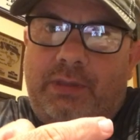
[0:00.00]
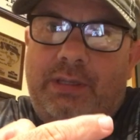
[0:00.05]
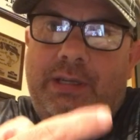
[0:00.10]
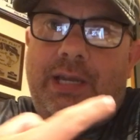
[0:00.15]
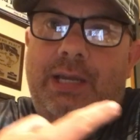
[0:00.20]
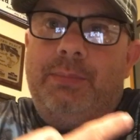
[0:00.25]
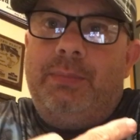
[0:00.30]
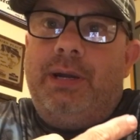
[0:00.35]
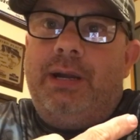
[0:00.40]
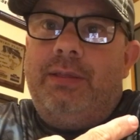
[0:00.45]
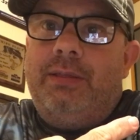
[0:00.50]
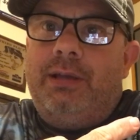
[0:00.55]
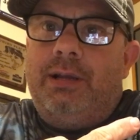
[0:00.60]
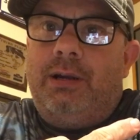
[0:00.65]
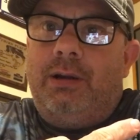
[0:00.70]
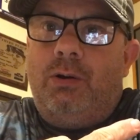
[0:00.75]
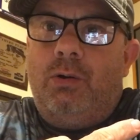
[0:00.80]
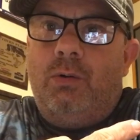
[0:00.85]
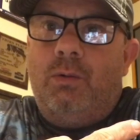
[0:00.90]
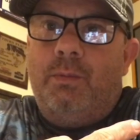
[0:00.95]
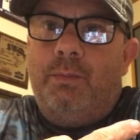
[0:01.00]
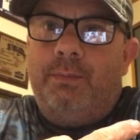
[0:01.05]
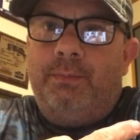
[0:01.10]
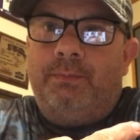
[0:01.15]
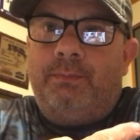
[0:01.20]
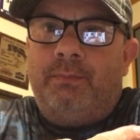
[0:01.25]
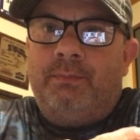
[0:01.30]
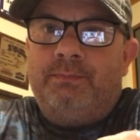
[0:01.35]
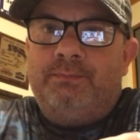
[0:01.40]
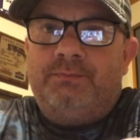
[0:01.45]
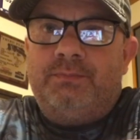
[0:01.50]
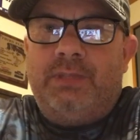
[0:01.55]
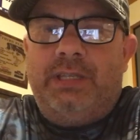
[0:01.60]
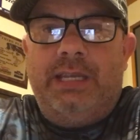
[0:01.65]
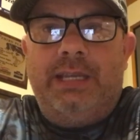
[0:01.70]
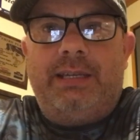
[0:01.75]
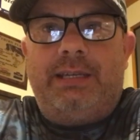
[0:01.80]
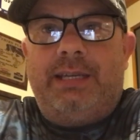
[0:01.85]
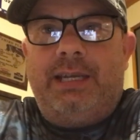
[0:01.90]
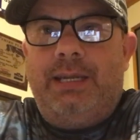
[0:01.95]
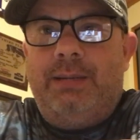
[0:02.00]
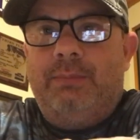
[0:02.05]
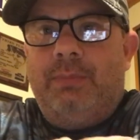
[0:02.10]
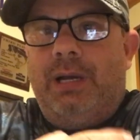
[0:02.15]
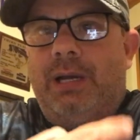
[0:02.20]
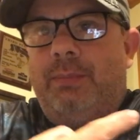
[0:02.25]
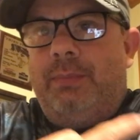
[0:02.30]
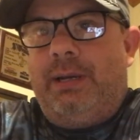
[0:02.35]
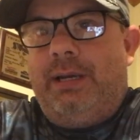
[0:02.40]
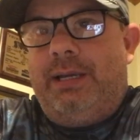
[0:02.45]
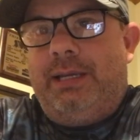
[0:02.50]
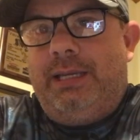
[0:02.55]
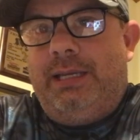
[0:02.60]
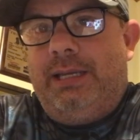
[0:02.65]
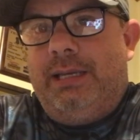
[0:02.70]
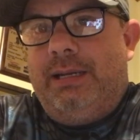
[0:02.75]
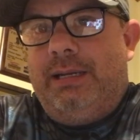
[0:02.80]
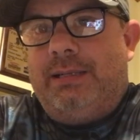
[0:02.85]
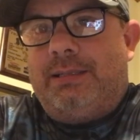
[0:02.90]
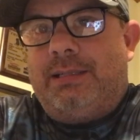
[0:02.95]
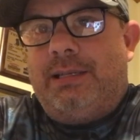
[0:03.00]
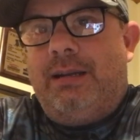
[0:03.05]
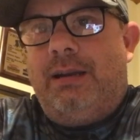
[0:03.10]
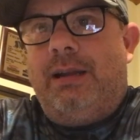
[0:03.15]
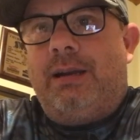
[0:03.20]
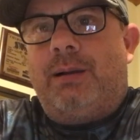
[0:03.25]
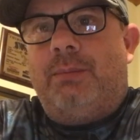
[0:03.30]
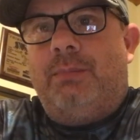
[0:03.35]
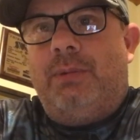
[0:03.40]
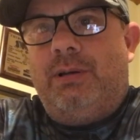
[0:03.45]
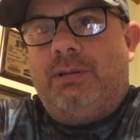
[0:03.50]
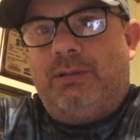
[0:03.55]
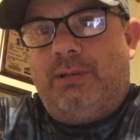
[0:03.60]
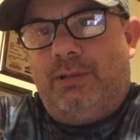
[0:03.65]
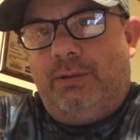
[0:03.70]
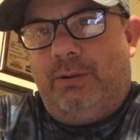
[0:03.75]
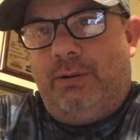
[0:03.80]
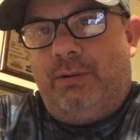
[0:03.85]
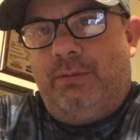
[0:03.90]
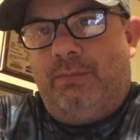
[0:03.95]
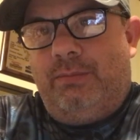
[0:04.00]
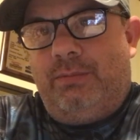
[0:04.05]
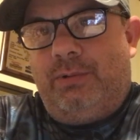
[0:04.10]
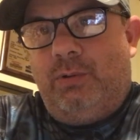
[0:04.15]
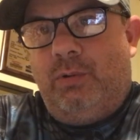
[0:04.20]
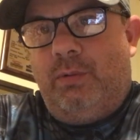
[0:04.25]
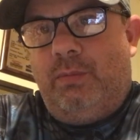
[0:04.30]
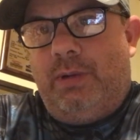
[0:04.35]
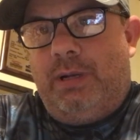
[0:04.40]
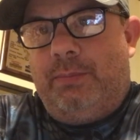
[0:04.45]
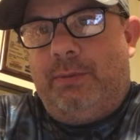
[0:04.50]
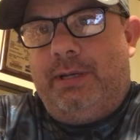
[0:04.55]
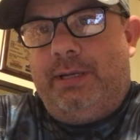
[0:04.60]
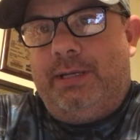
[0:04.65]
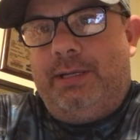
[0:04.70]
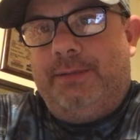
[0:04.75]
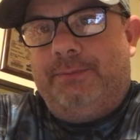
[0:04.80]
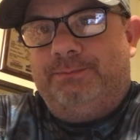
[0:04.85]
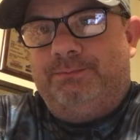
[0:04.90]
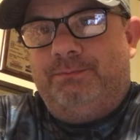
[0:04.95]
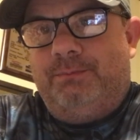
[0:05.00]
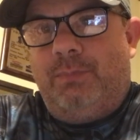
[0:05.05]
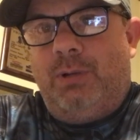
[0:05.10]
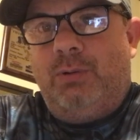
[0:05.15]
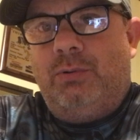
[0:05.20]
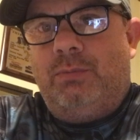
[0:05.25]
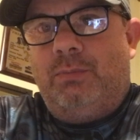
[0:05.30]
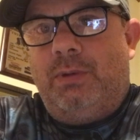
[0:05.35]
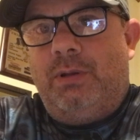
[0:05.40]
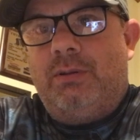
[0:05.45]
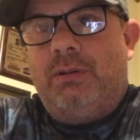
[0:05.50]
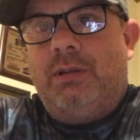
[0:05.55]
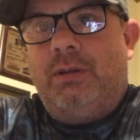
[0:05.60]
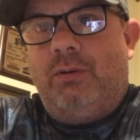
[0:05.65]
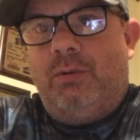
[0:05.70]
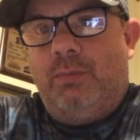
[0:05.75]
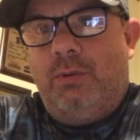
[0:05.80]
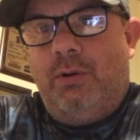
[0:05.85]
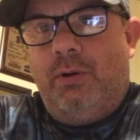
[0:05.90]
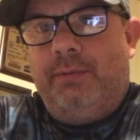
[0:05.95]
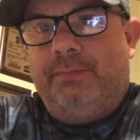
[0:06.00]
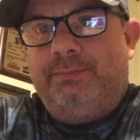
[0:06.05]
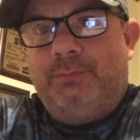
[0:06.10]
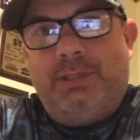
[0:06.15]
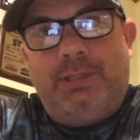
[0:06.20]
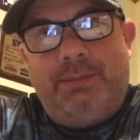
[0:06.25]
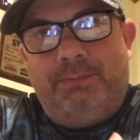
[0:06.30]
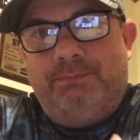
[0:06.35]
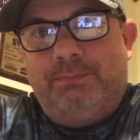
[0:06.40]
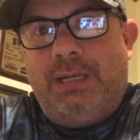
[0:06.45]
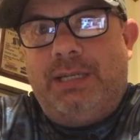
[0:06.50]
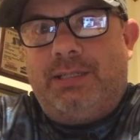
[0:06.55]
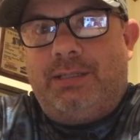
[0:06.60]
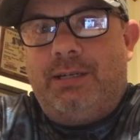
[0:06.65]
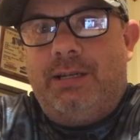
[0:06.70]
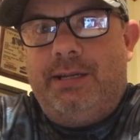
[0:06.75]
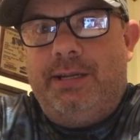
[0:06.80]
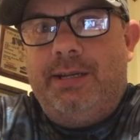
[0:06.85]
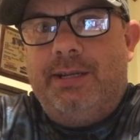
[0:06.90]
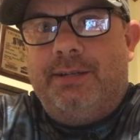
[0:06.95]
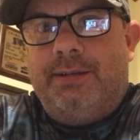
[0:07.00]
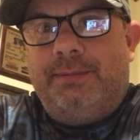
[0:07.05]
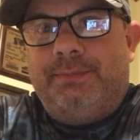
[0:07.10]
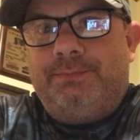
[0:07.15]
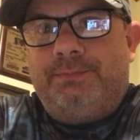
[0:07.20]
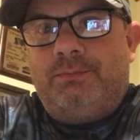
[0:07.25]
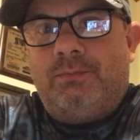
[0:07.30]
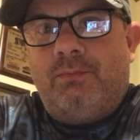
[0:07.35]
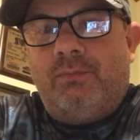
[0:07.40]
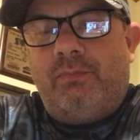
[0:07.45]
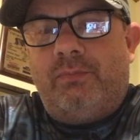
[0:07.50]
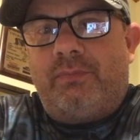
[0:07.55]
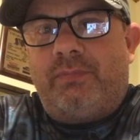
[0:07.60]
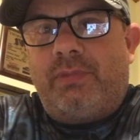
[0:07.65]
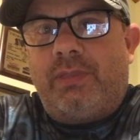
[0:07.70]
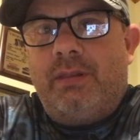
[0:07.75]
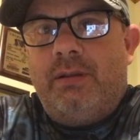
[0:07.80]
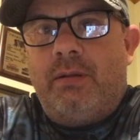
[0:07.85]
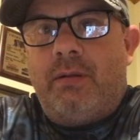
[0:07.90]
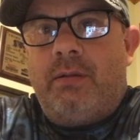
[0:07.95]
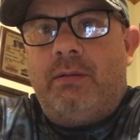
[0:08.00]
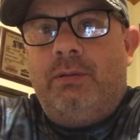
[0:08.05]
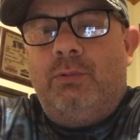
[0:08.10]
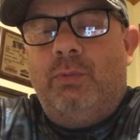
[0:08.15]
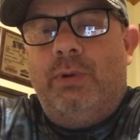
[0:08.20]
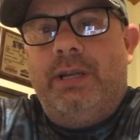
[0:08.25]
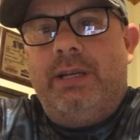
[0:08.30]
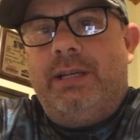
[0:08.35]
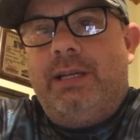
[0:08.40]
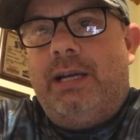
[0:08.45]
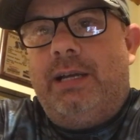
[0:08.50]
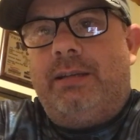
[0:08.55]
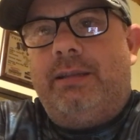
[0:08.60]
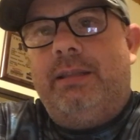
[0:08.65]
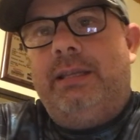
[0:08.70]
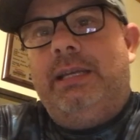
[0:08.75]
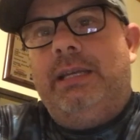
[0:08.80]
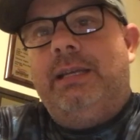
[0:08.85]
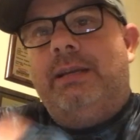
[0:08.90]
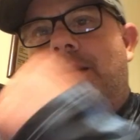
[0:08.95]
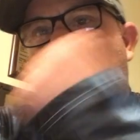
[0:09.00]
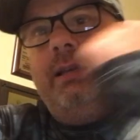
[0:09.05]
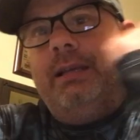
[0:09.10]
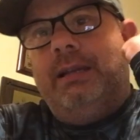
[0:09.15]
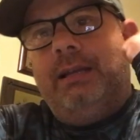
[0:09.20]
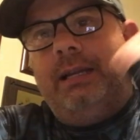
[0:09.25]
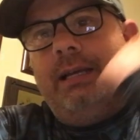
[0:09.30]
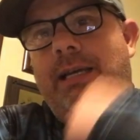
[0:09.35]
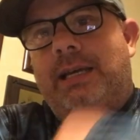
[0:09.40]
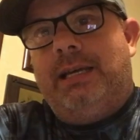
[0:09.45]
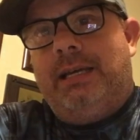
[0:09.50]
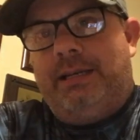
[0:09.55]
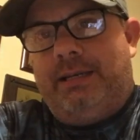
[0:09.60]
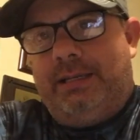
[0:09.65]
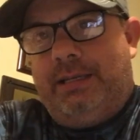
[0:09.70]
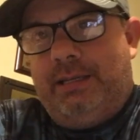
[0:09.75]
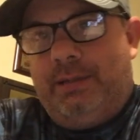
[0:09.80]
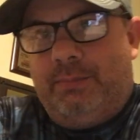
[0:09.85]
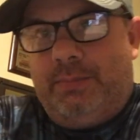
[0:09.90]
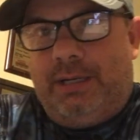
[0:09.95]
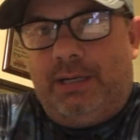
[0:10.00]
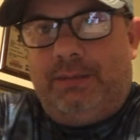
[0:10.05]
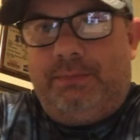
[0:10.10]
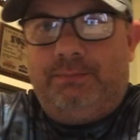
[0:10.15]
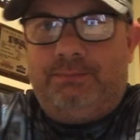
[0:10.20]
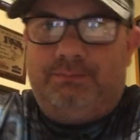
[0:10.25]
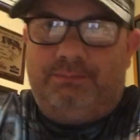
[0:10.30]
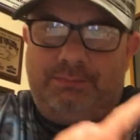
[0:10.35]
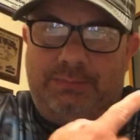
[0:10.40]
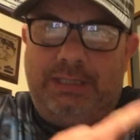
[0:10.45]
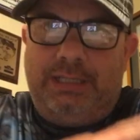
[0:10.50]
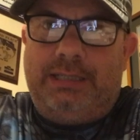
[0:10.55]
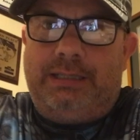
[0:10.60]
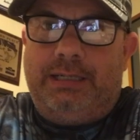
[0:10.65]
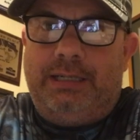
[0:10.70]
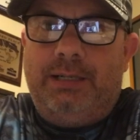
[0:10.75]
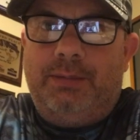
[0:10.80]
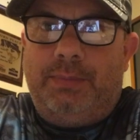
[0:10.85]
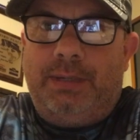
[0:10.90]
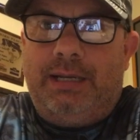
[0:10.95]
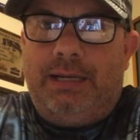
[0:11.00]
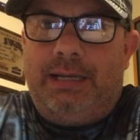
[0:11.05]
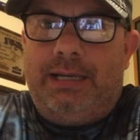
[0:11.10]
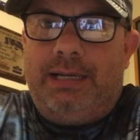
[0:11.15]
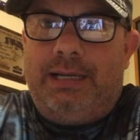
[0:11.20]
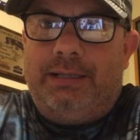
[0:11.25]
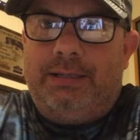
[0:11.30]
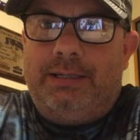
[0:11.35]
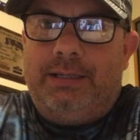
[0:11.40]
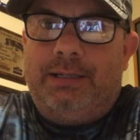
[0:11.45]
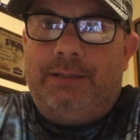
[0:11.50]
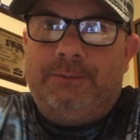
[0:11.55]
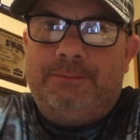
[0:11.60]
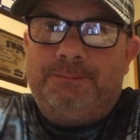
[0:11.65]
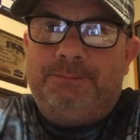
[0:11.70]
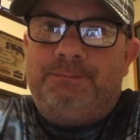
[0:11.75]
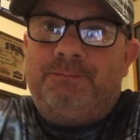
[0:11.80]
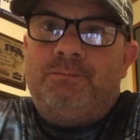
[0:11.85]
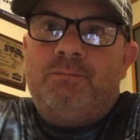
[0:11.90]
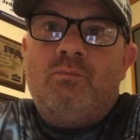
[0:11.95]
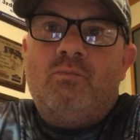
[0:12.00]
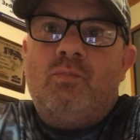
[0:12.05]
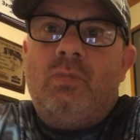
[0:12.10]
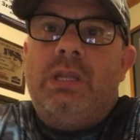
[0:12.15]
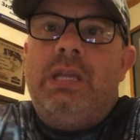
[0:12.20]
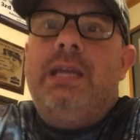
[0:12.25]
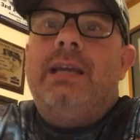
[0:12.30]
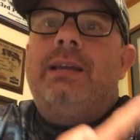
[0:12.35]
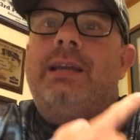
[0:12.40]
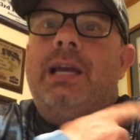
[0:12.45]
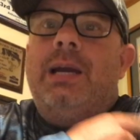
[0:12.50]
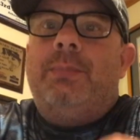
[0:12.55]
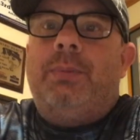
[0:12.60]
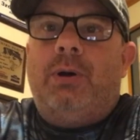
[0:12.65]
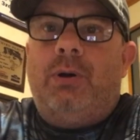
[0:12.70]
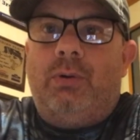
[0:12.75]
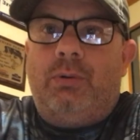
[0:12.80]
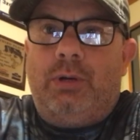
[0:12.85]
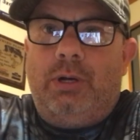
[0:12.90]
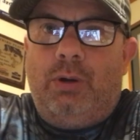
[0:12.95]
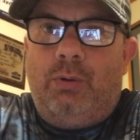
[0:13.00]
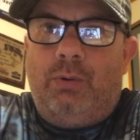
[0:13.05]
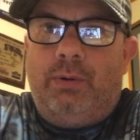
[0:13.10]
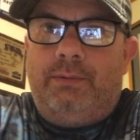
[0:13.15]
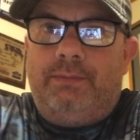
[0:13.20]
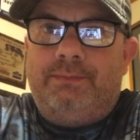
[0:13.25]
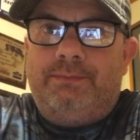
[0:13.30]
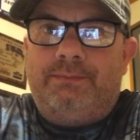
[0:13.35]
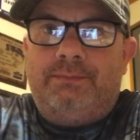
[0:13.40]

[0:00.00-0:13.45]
came out of that hole. It came by my head. It sounded like a muzzleloader going by my head. Muzzleloader bullet, which it basically is. When it got to the end of that line, at the end of my line there, it kept on going.